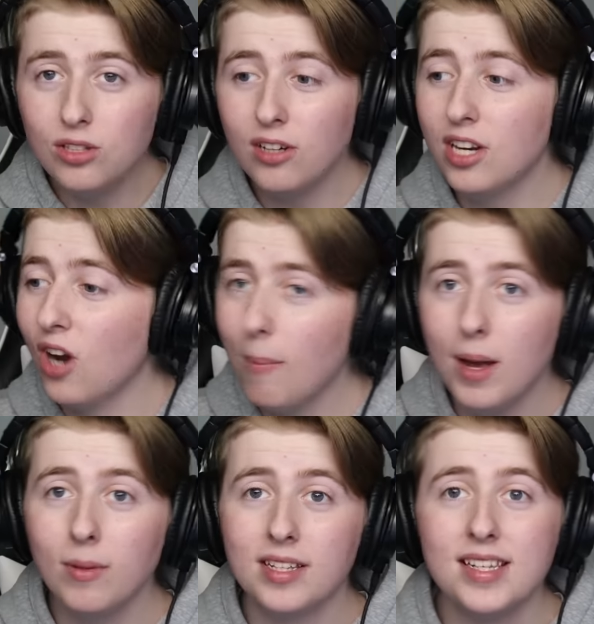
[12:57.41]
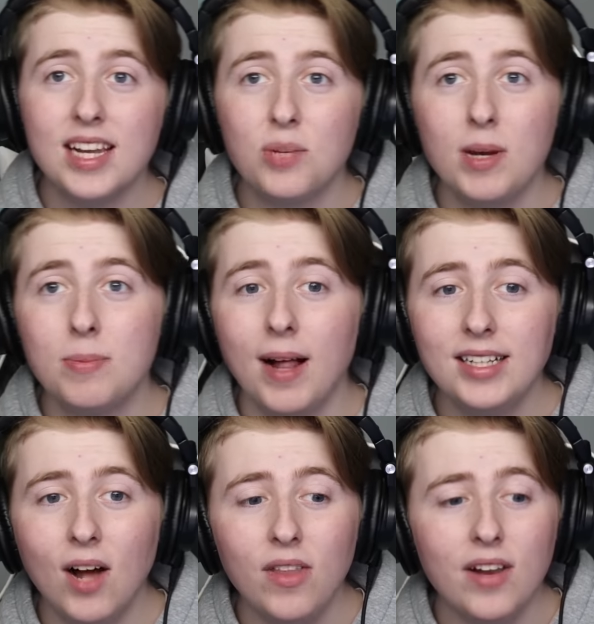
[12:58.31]
you start to not be able to see and it's pitch
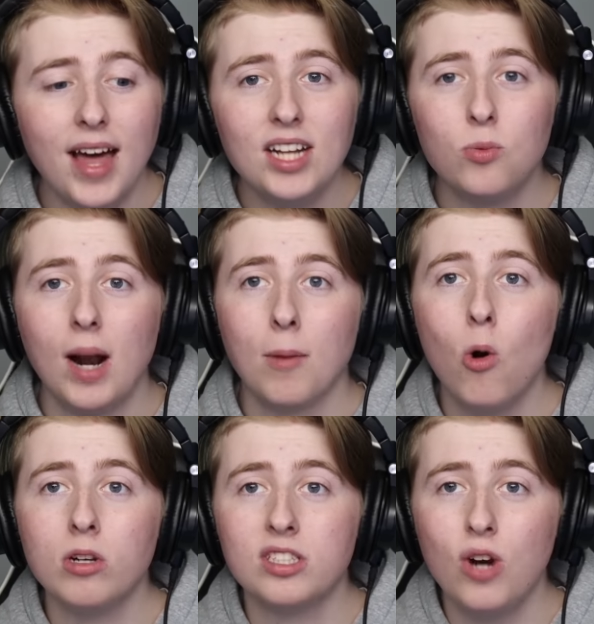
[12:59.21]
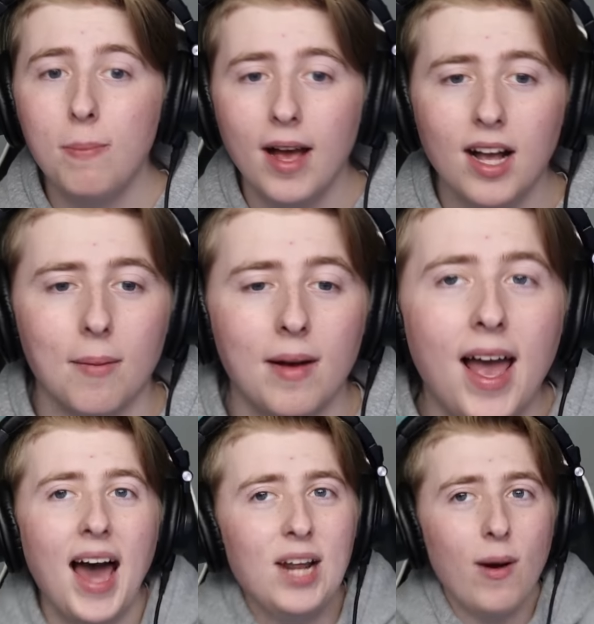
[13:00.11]
black down there, that is when I'm going straight back up.
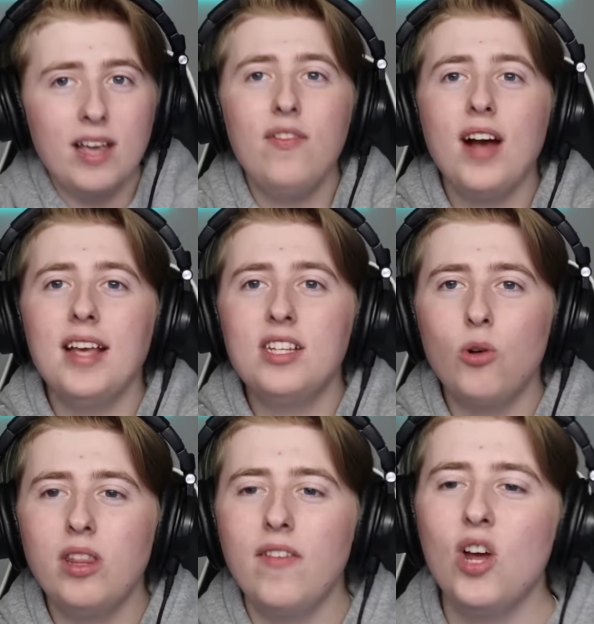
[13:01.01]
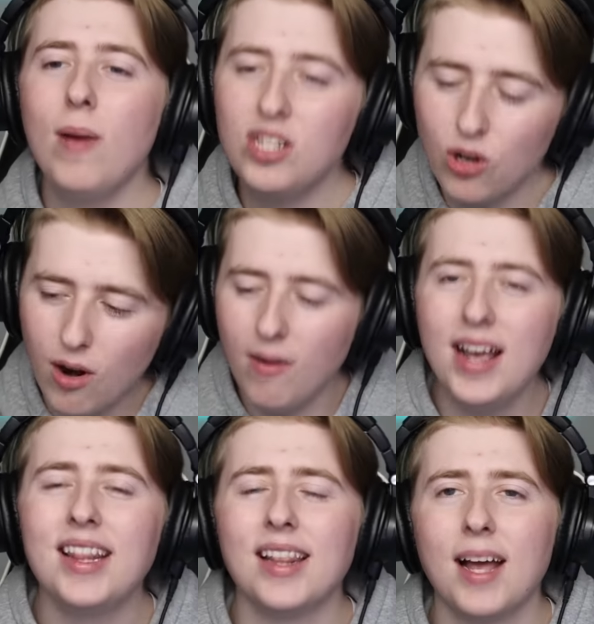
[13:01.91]
Anyway, if you guys enjoyed the video, make sure you go down and
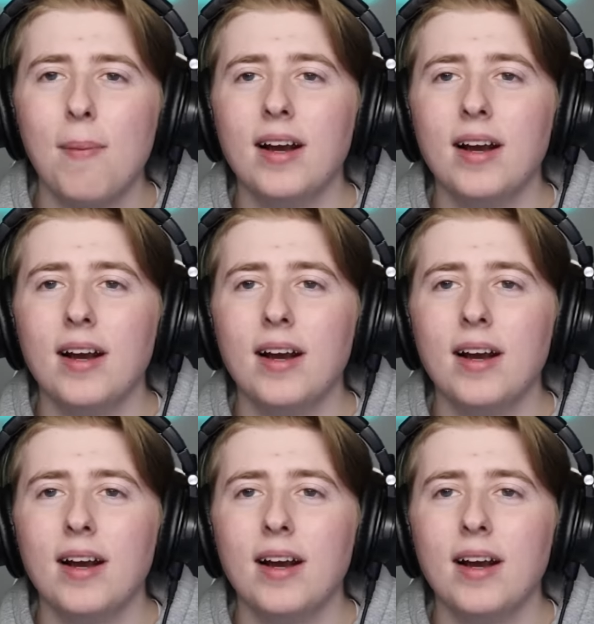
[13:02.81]
hit the like